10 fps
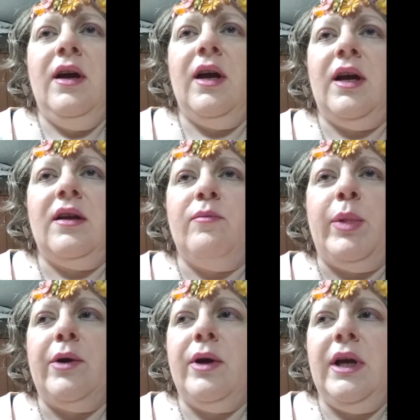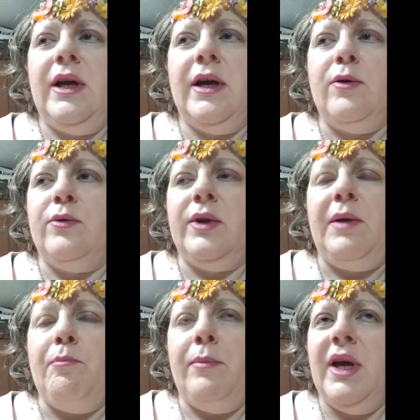and Barry had only
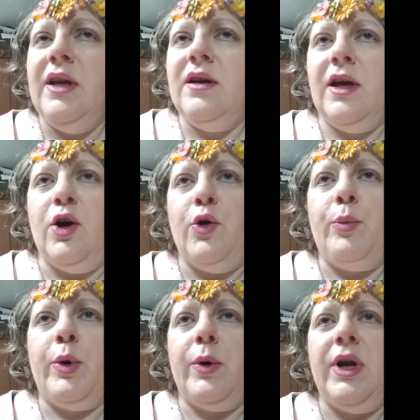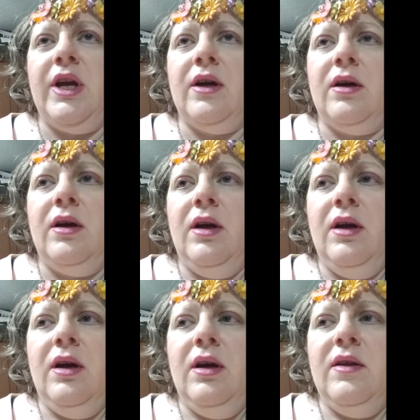met Calpurnia,
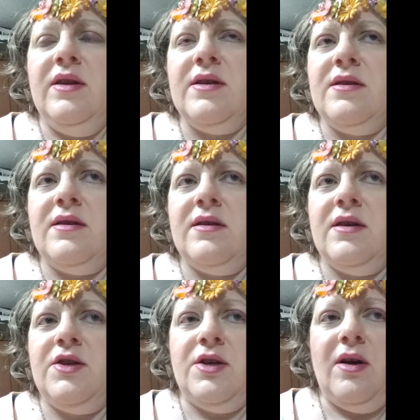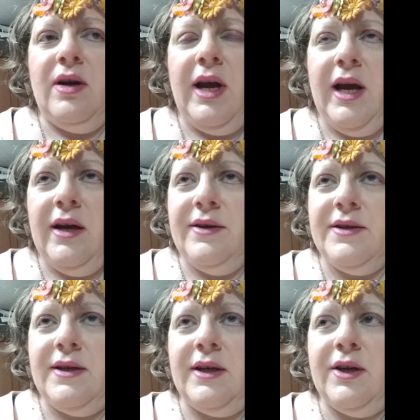this Sean
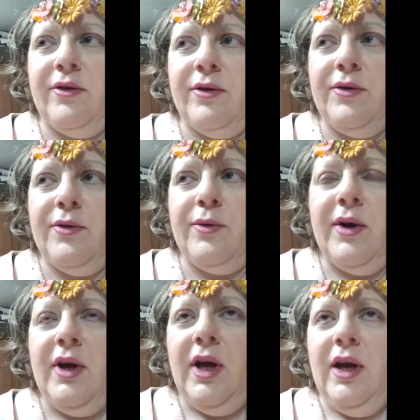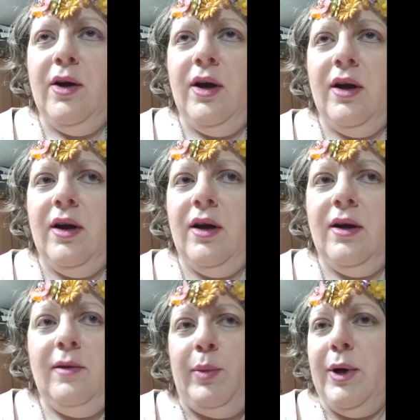Hattasy character,
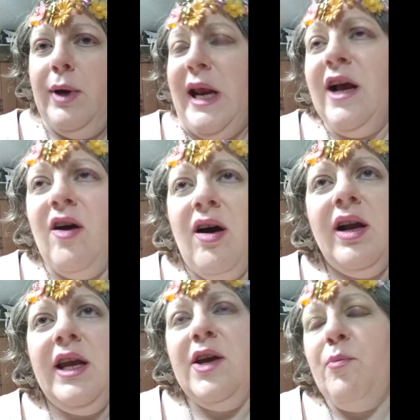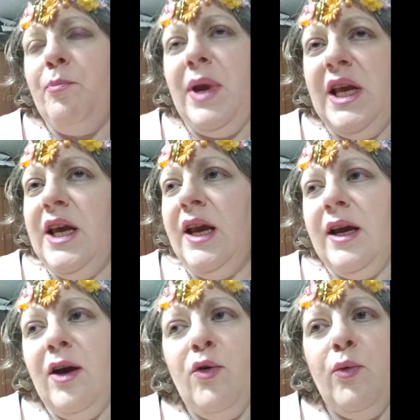Barry caught him making
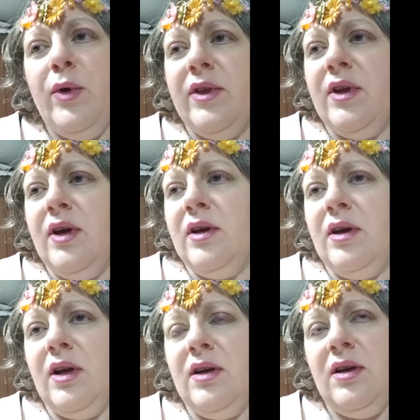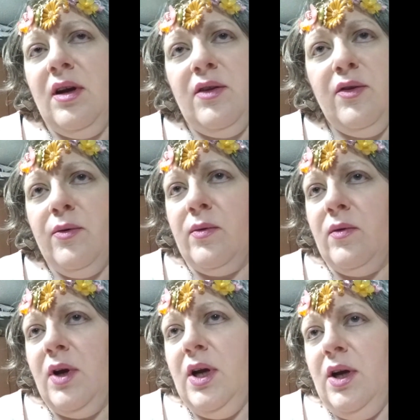out with another
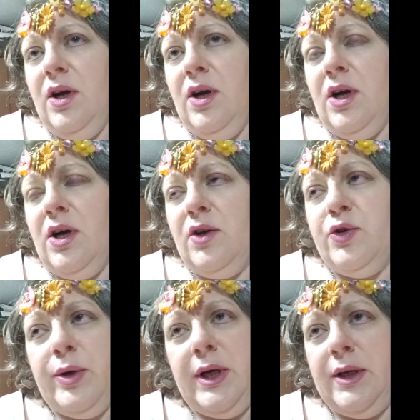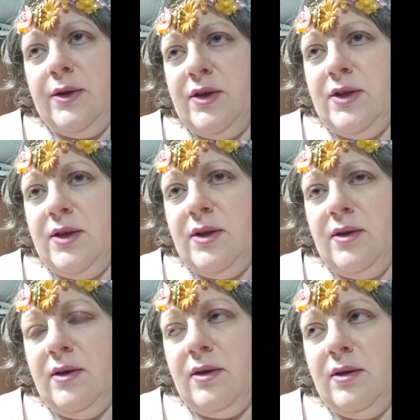trans
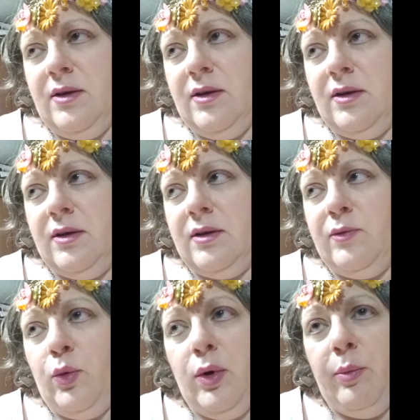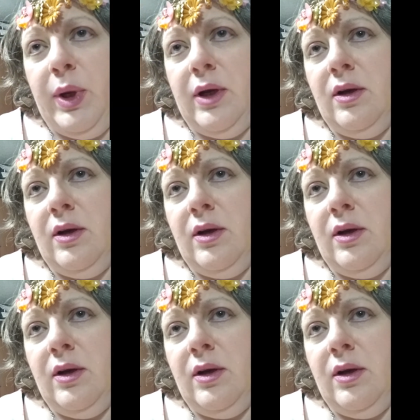woman.